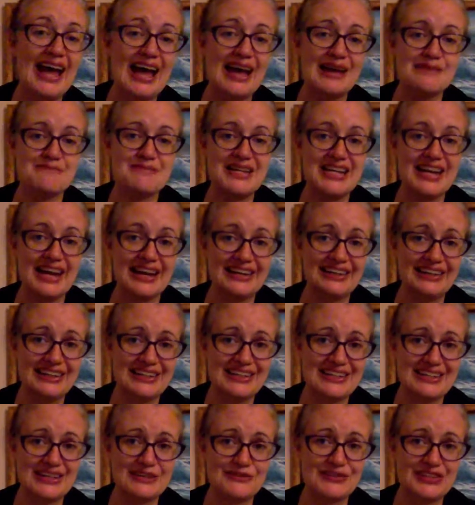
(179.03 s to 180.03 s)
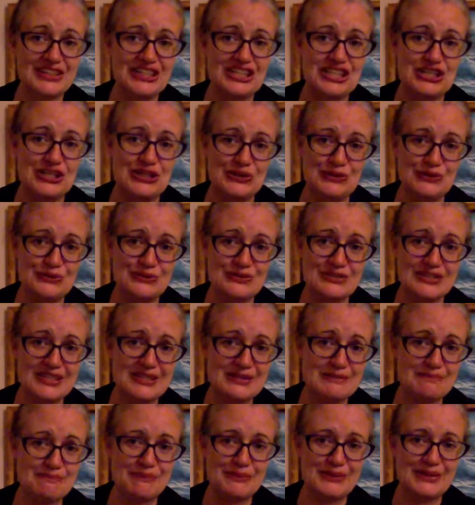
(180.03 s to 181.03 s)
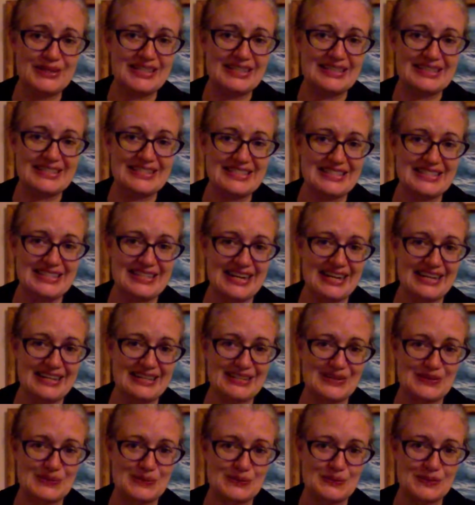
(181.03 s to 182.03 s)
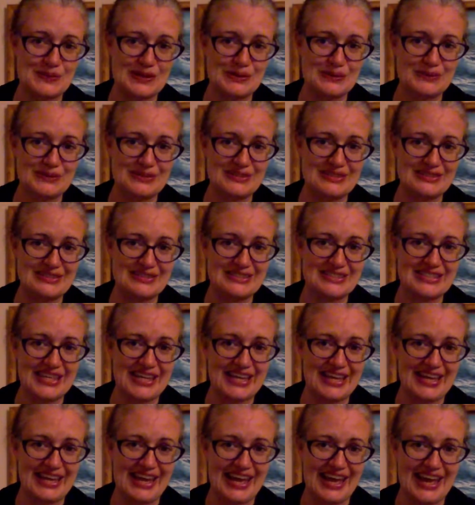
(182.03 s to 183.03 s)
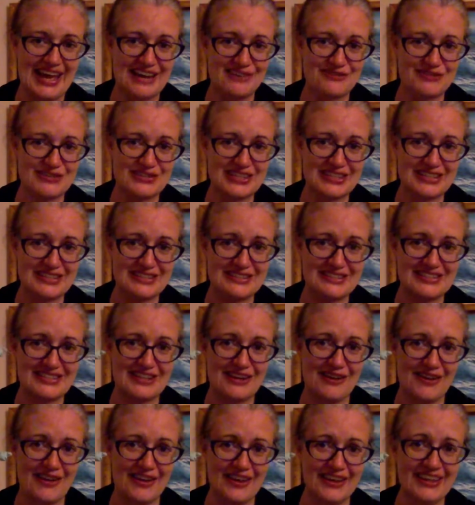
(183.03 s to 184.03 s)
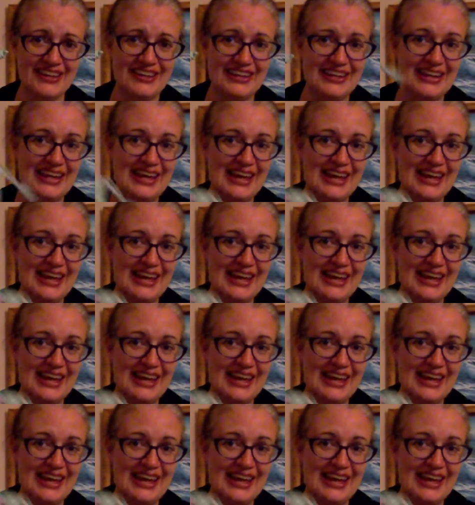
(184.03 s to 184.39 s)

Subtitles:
I mean, I can definitely use it, but it's not what was advertised at all.